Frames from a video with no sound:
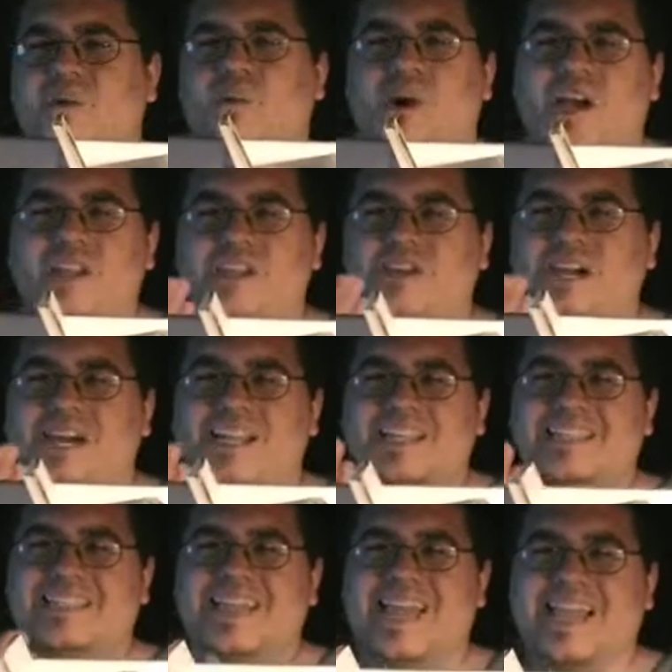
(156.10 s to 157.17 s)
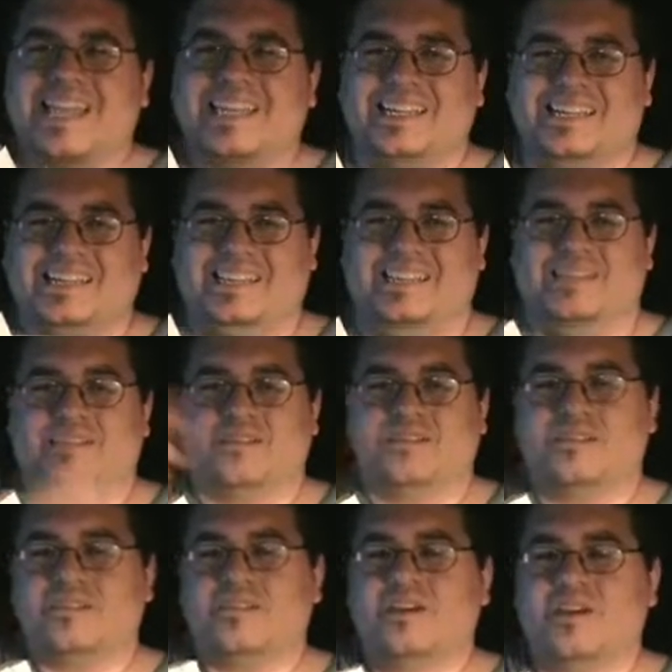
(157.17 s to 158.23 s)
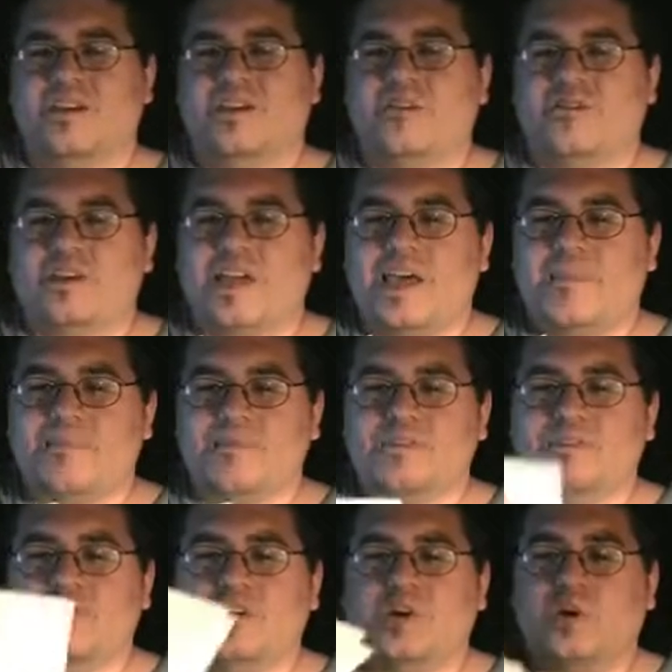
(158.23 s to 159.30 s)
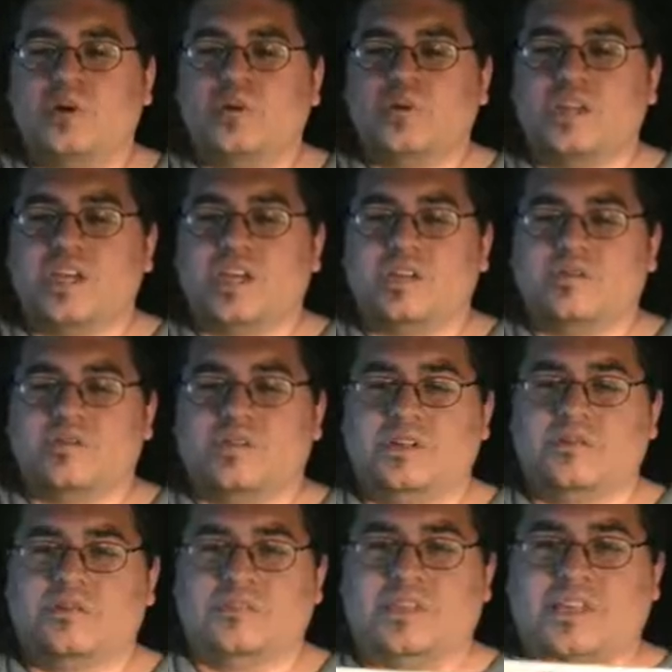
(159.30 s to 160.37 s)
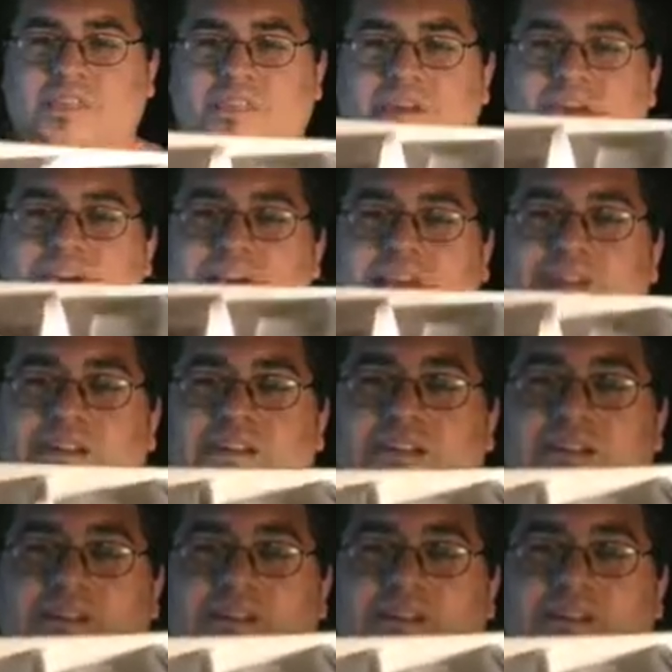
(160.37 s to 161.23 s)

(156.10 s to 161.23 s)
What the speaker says: Why do you got to stack it like this? What happened to the old days when it was like that?